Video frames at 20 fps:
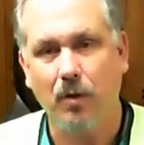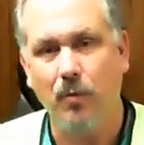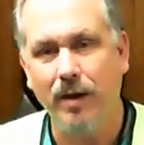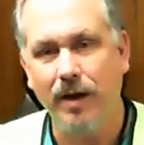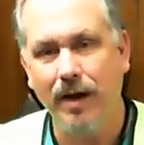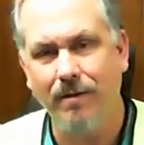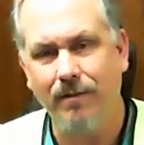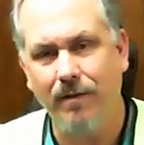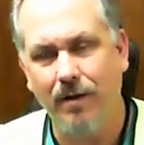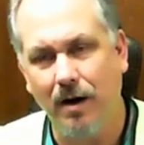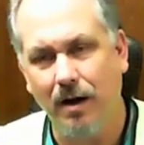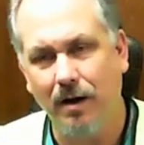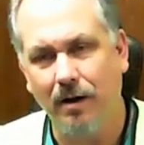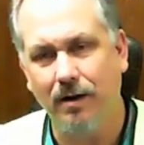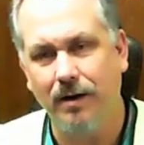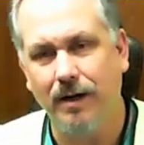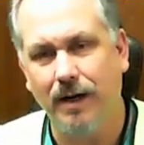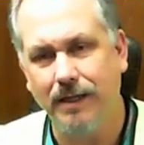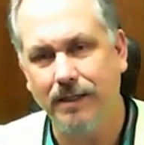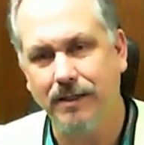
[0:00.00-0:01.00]
We have
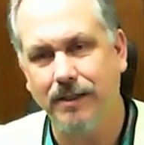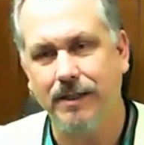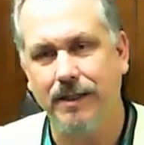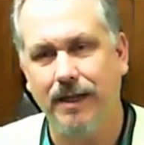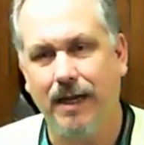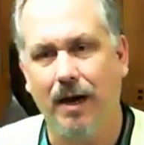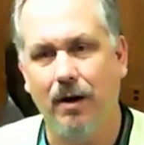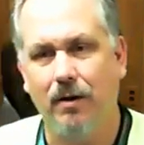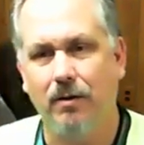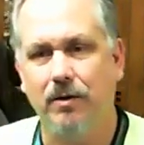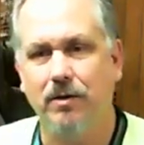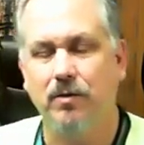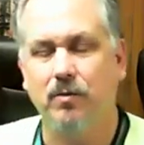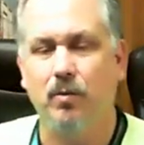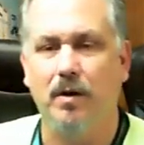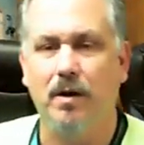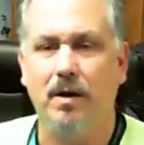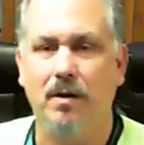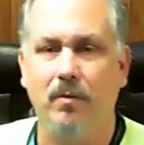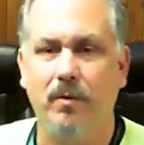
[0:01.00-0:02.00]
119 hours
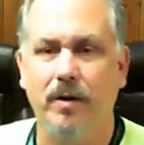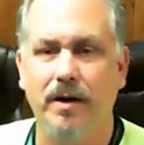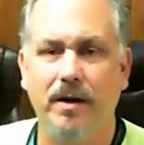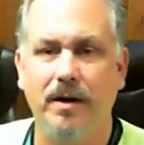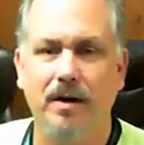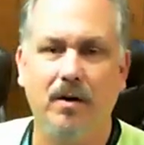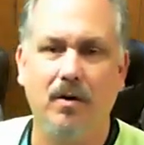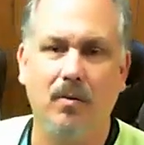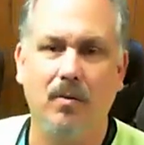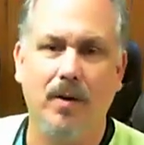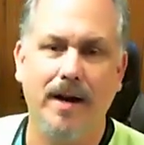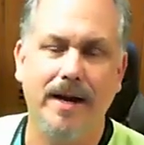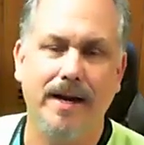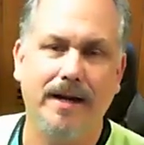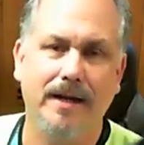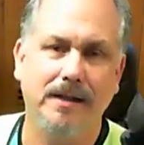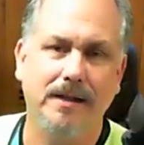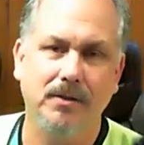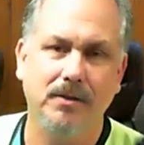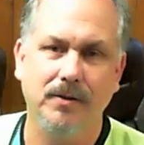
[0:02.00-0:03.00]
where we are
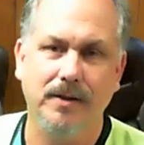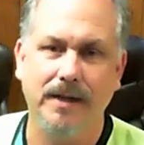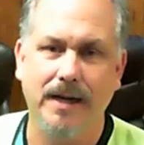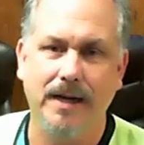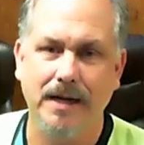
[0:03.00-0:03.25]
awake and